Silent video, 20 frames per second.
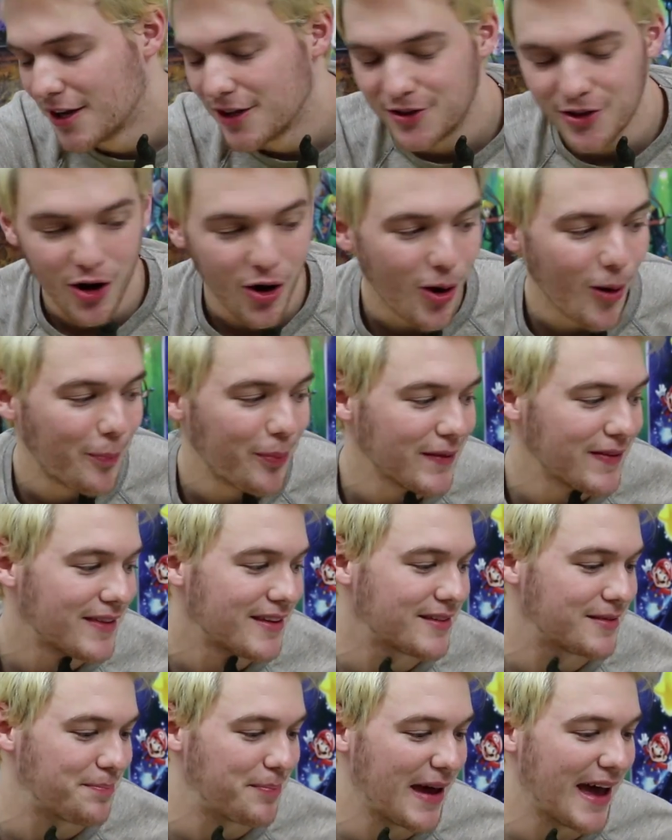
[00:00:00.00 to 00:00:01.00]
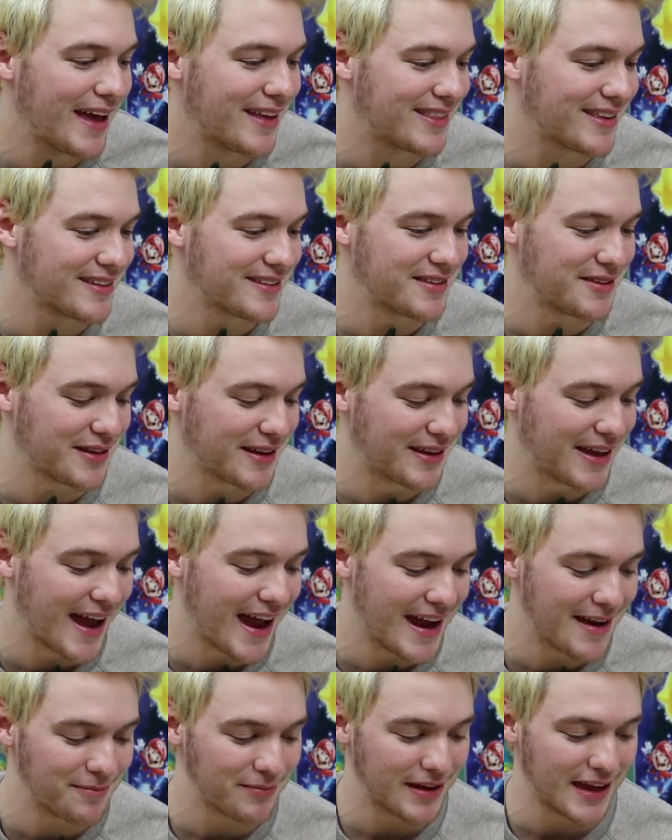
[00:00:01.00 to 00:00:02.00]
to open this
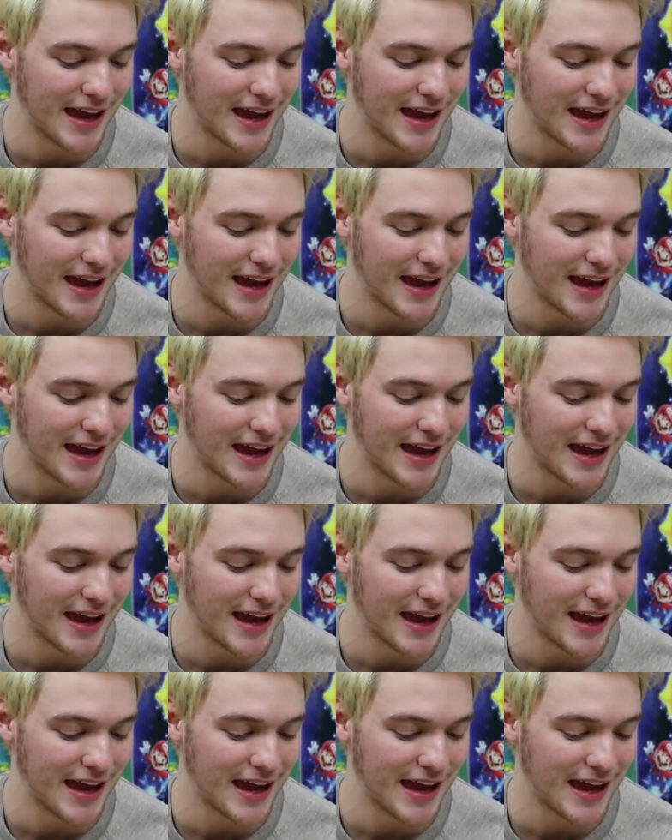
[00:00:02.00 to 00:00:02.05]
game